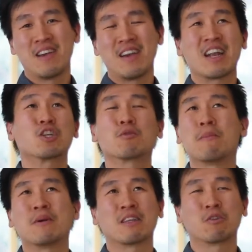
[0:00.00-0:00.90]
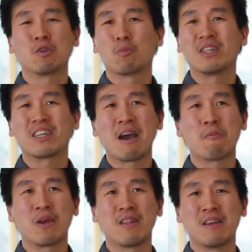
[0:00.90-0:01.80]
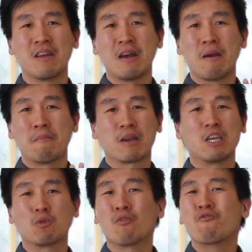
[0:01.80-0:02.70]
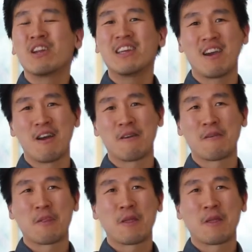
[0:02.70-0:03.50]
And I just remember there's this one time when my kids were really young.